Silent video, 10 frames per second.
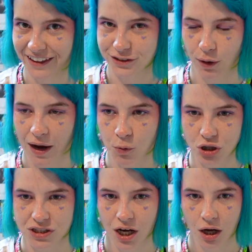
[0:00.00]
So I
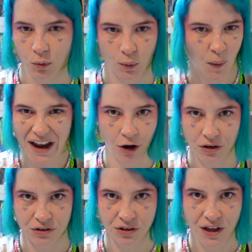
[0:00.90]
worked way
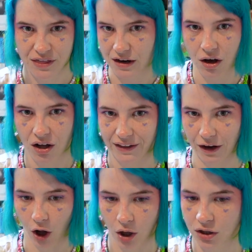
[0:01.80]
harder than
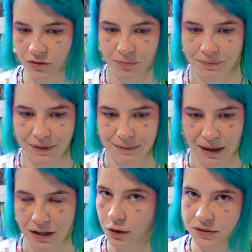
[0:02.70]
like all of my
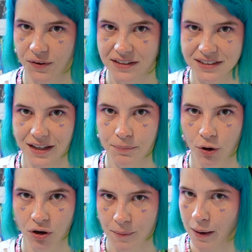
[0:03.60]
close friends in that program.